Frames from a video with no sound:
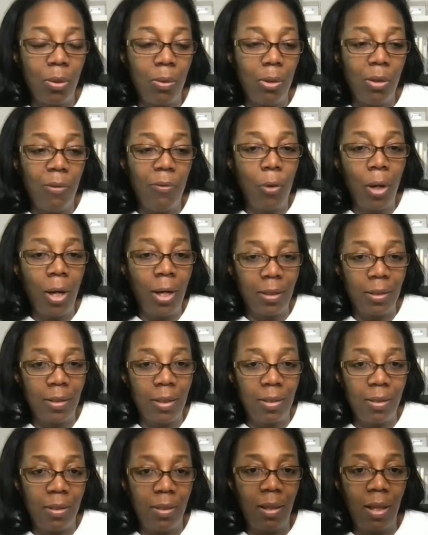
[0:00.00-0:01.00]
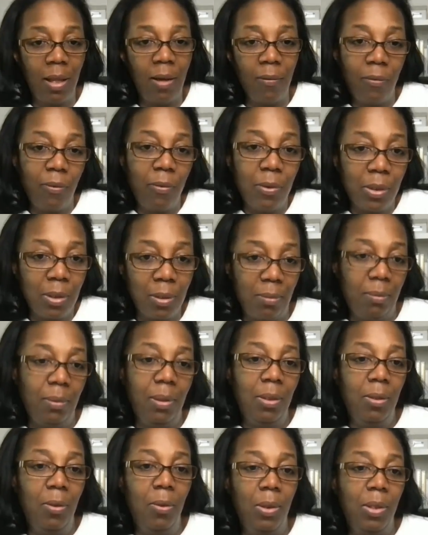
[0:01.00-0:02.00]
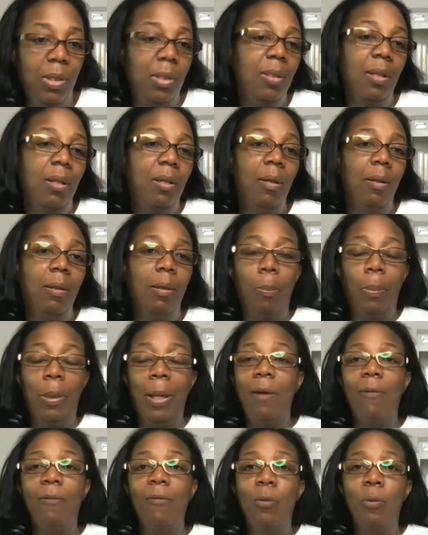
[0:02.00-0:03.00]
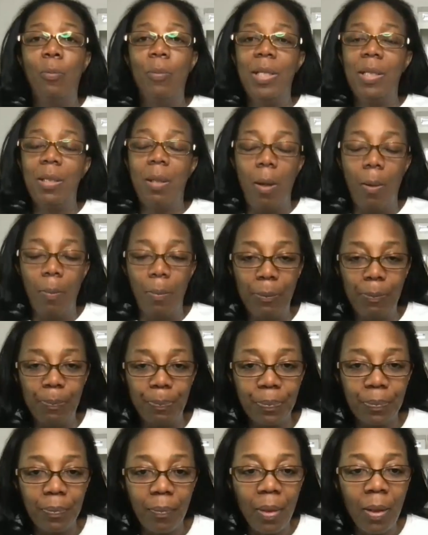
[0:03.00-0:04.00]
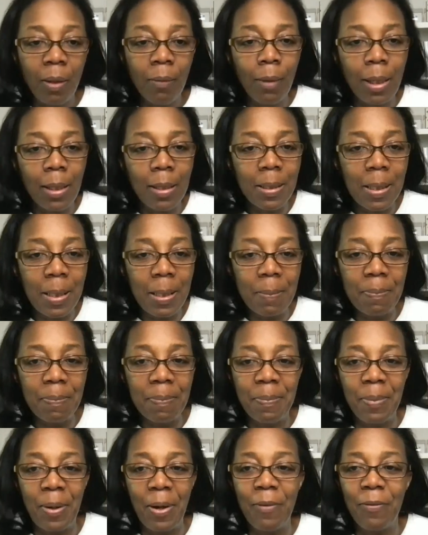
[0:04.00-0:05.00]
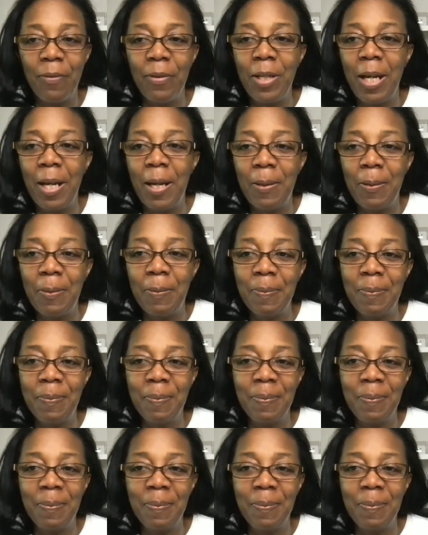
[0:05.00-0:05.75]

And you've got access to that for as, as long as the, the platform is up. That's it. Bye for now.